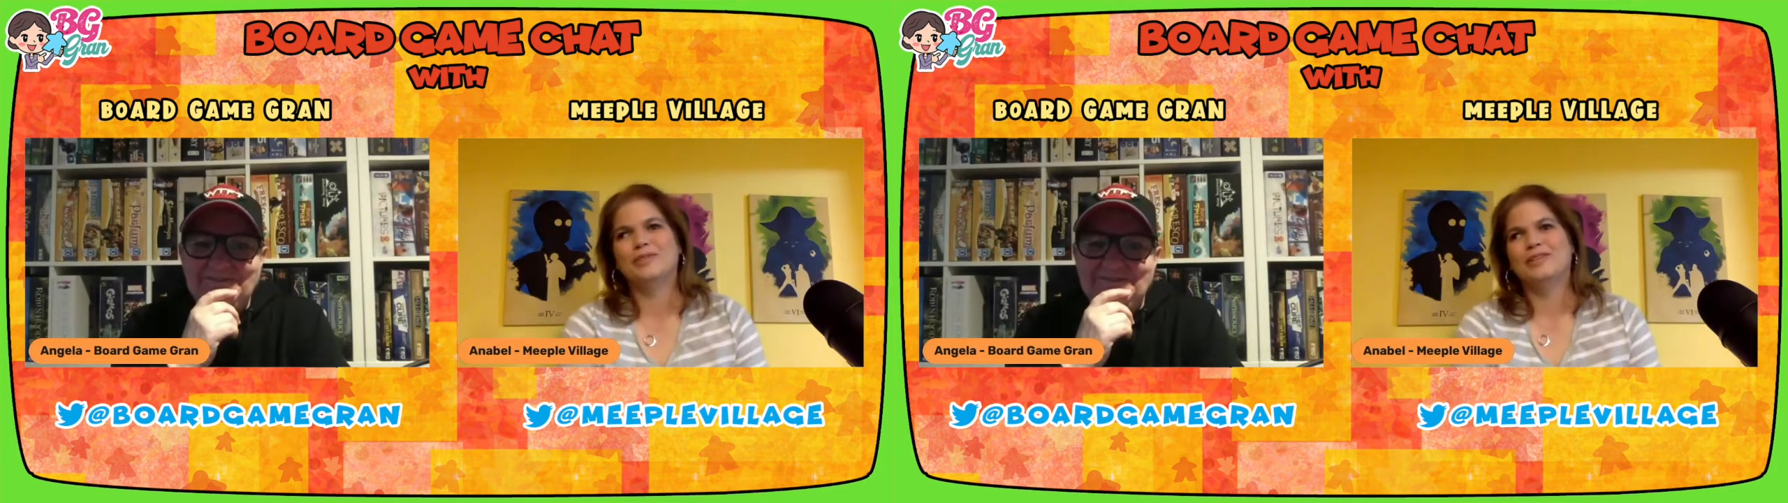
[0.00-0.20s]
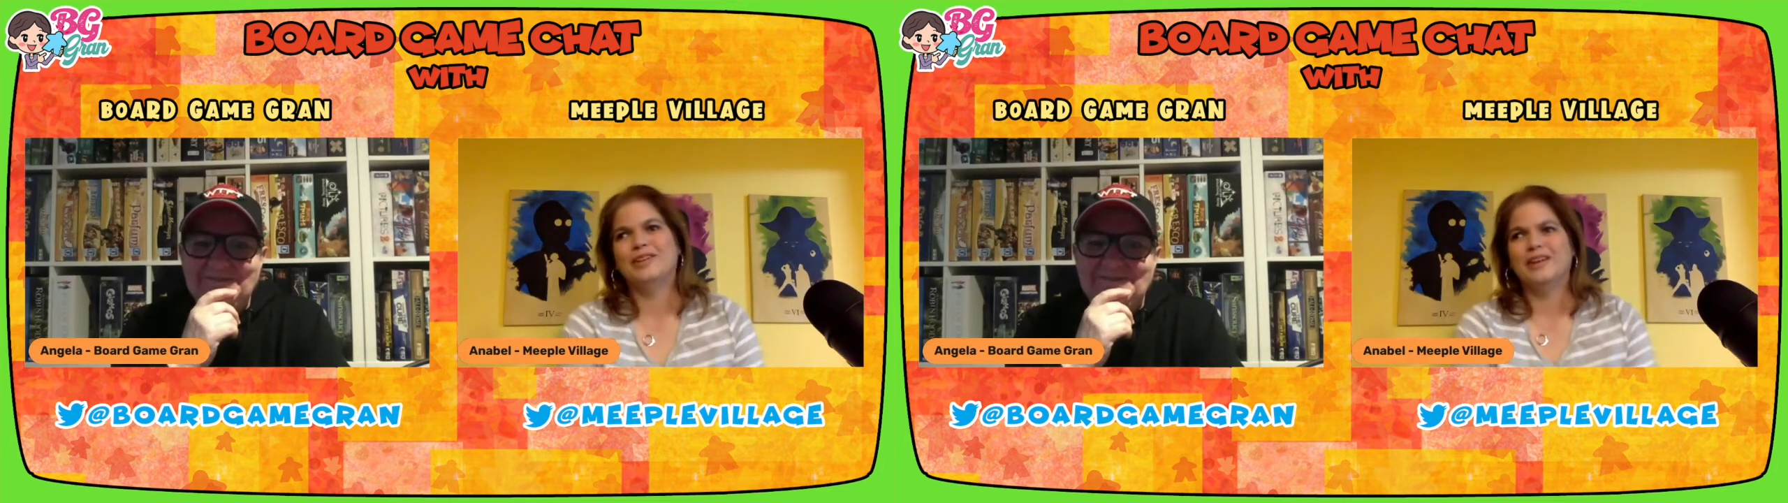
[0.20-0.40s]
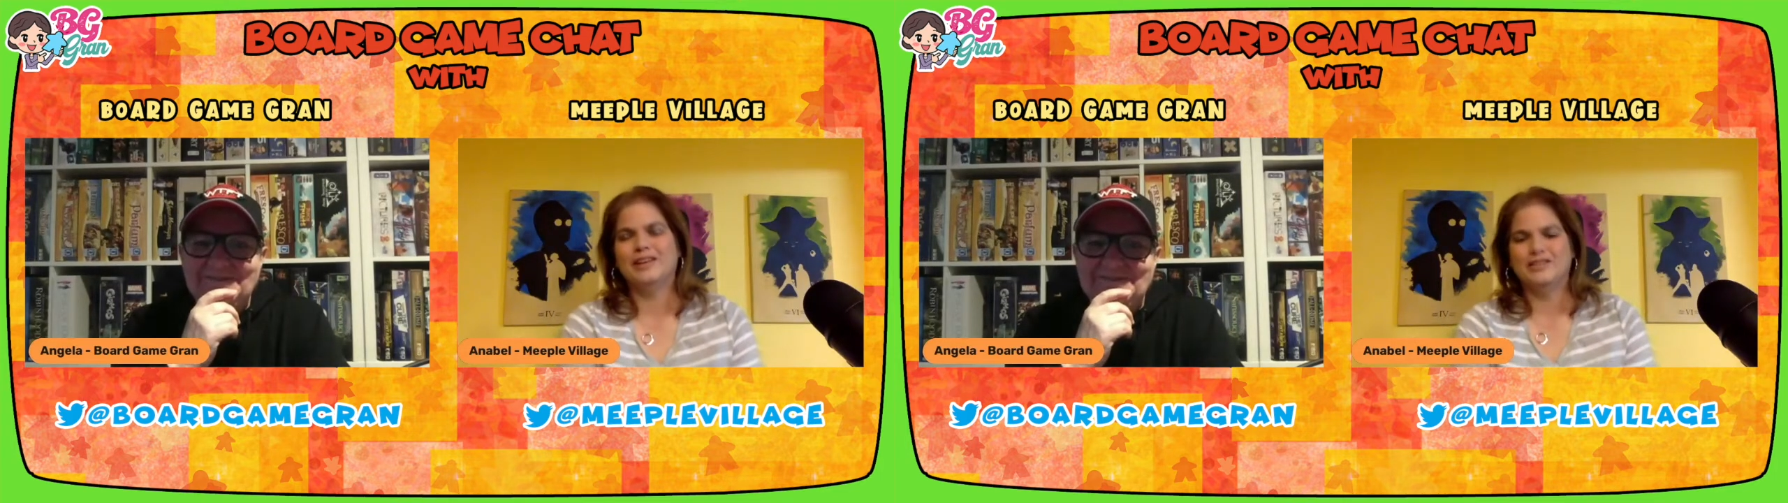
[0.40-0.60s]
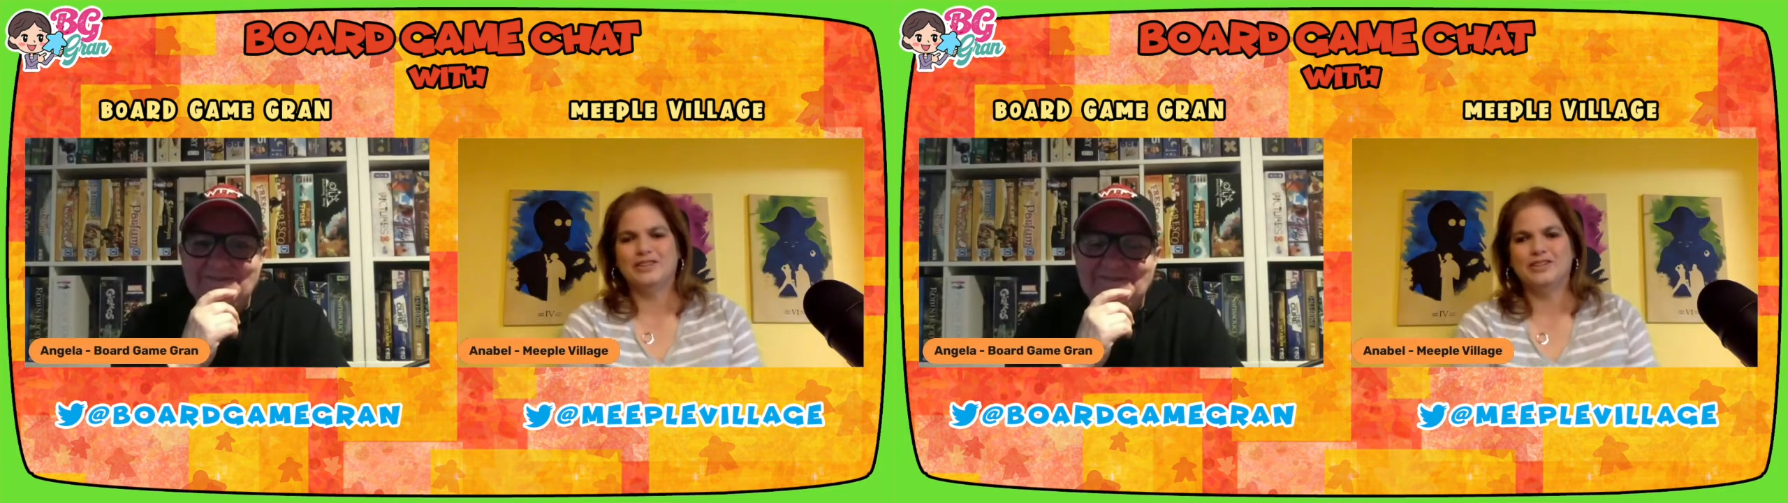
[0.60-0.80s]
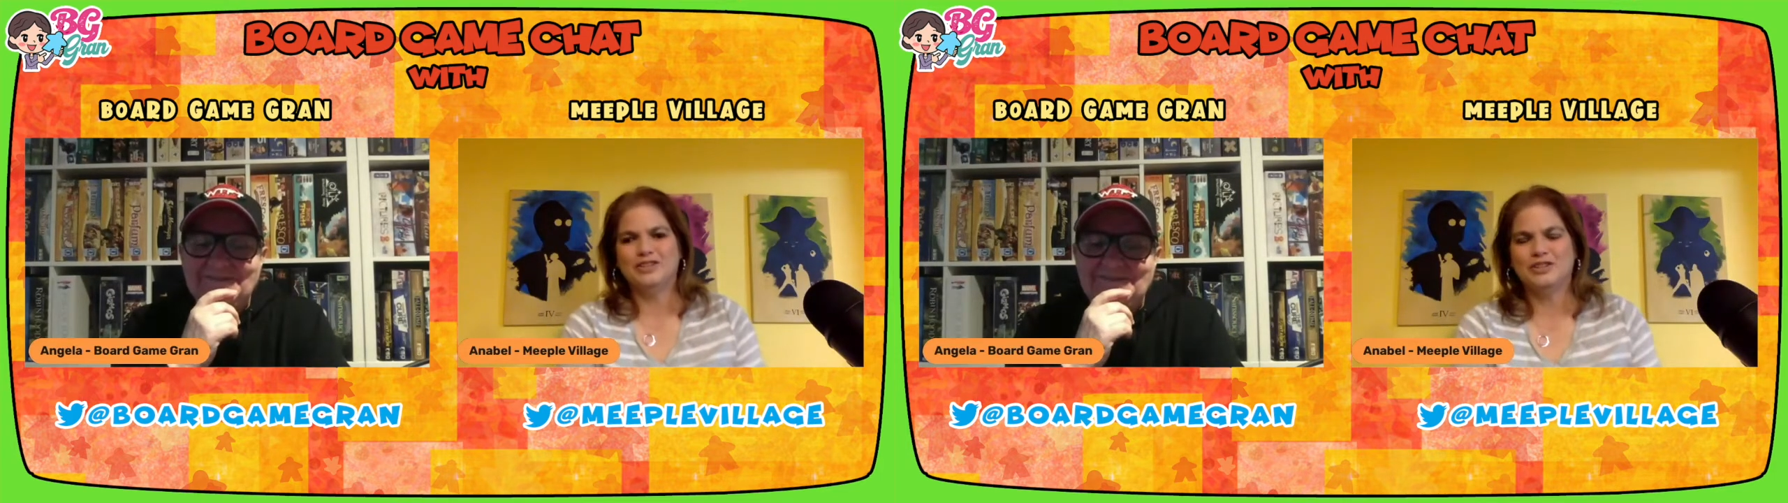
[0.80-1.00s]
but then again,
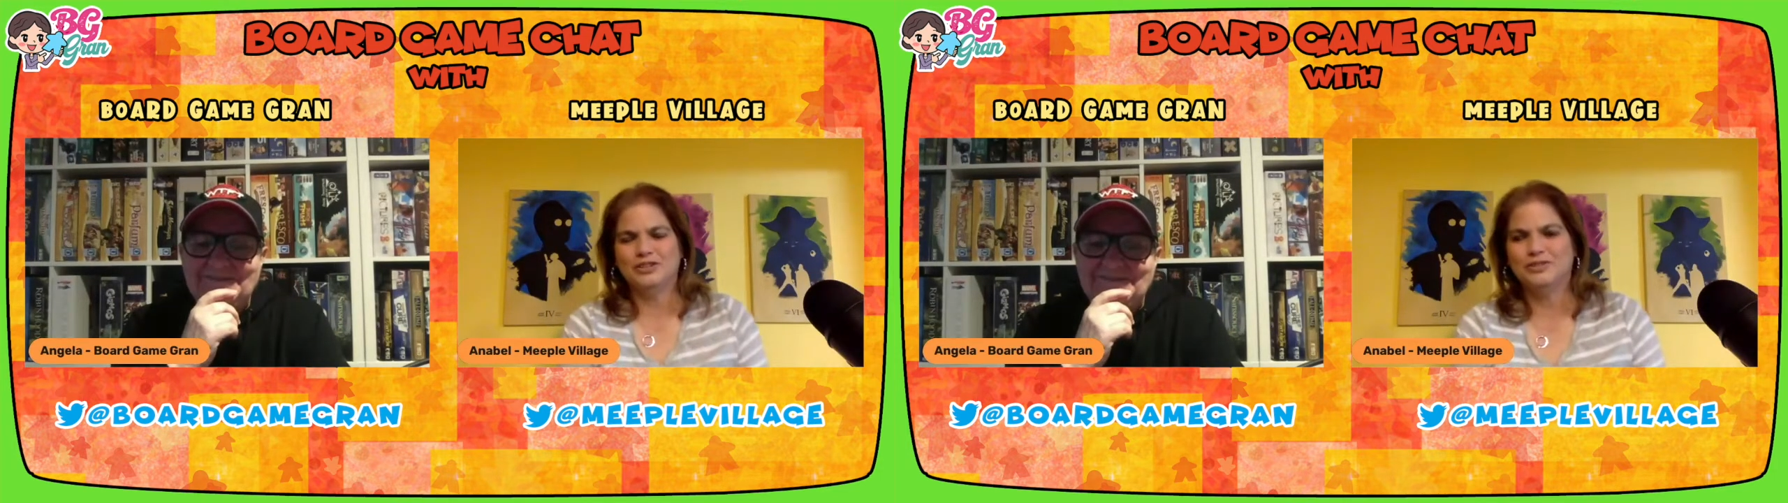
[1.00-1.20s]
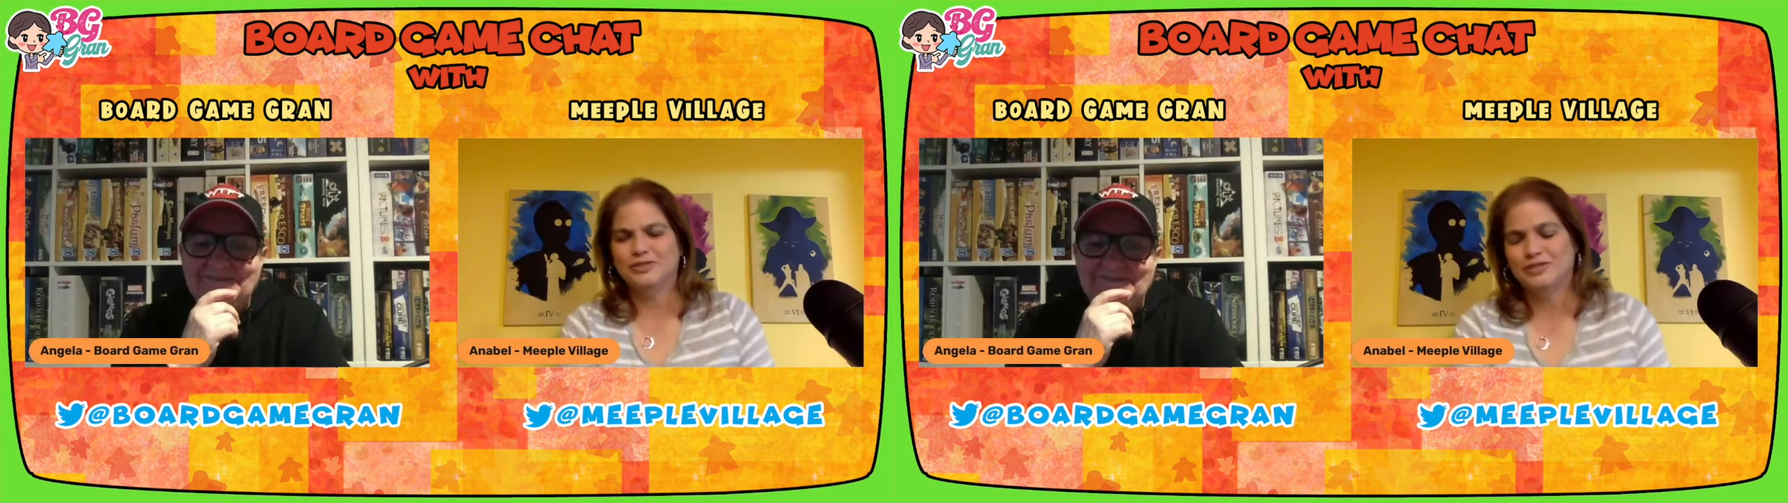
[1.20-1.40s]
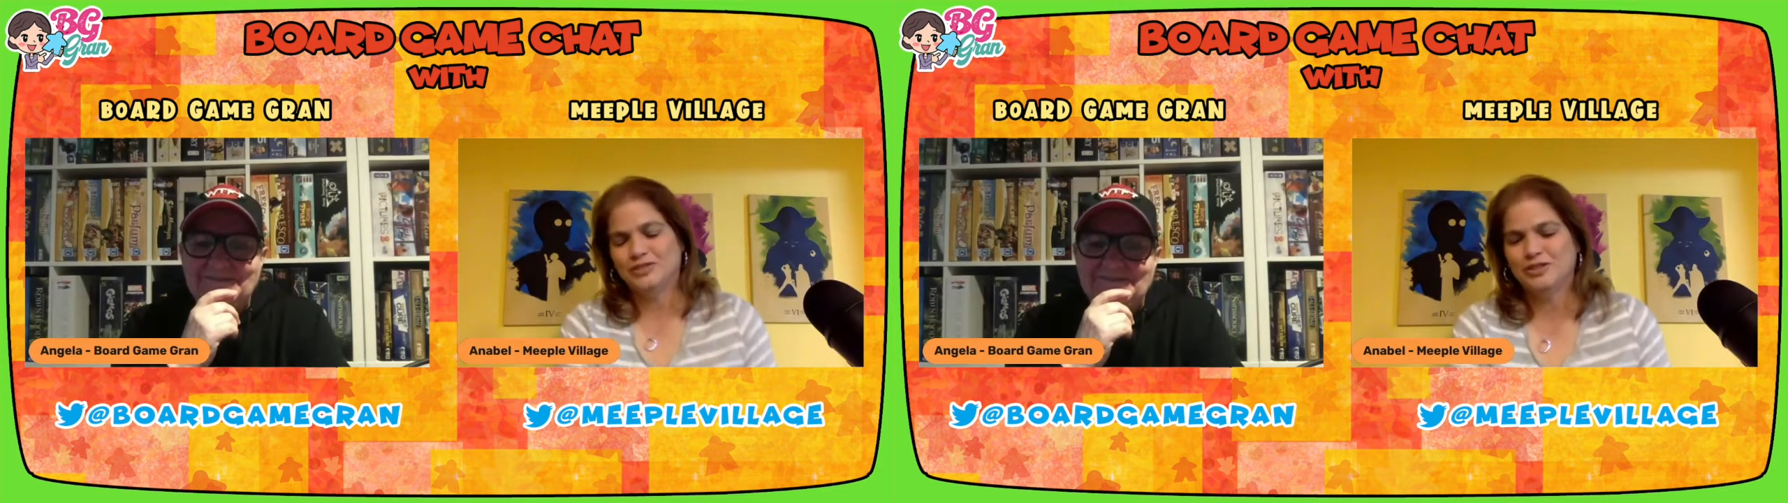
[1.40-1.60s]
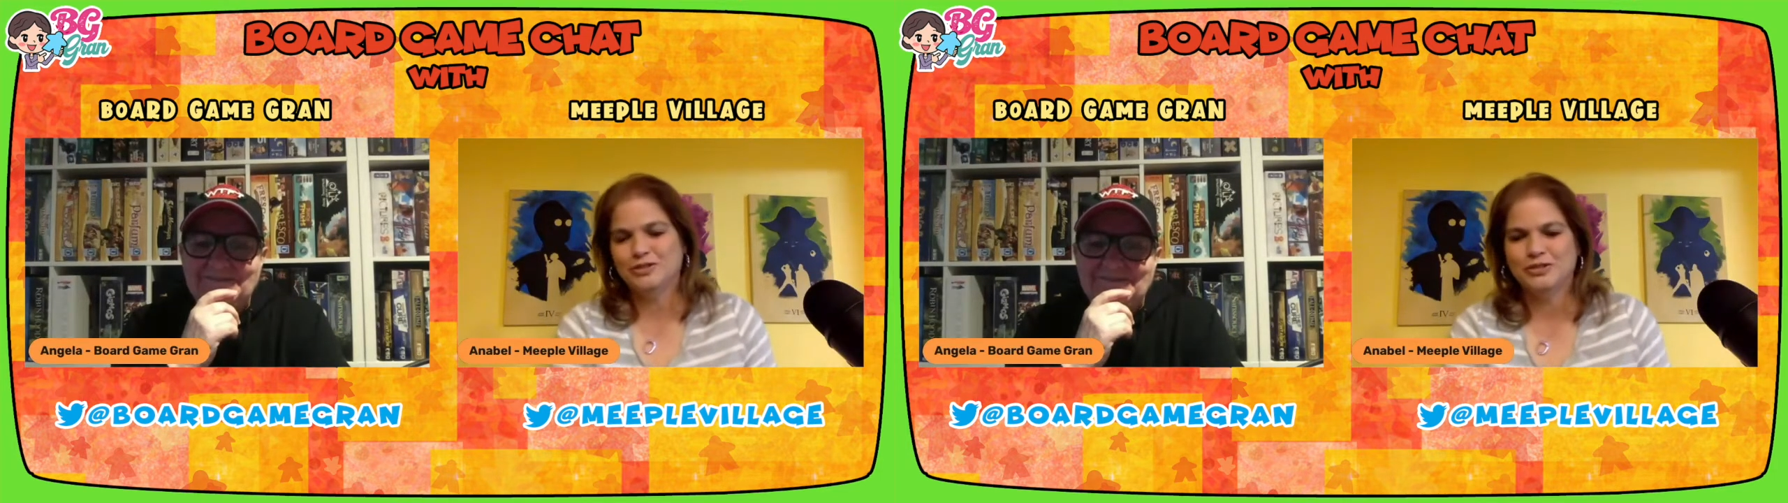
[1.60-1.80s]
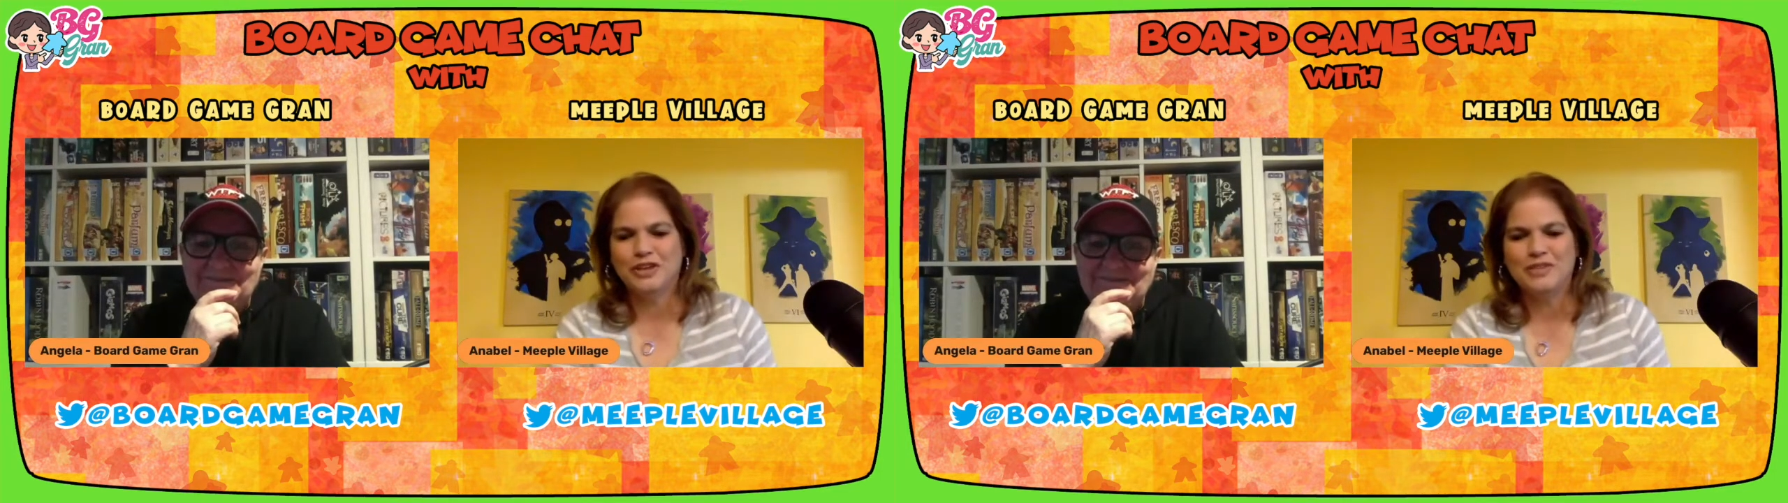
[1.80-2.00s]
it's a
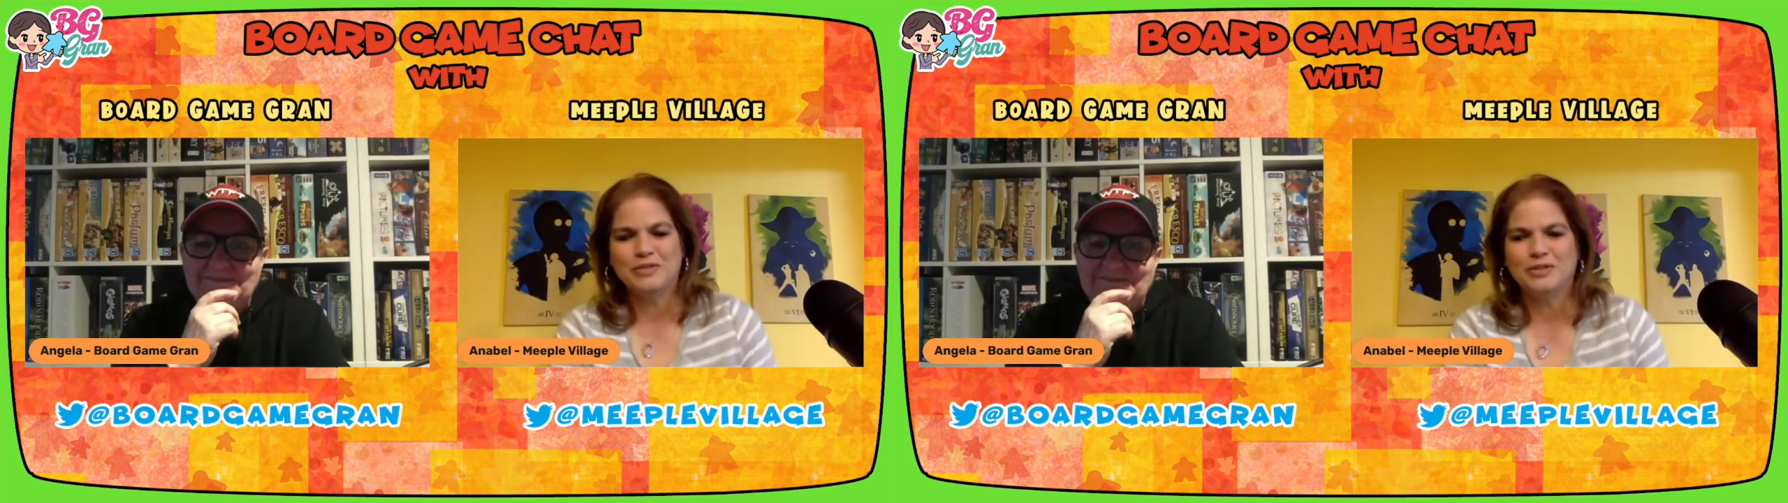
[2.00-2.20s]
children's game,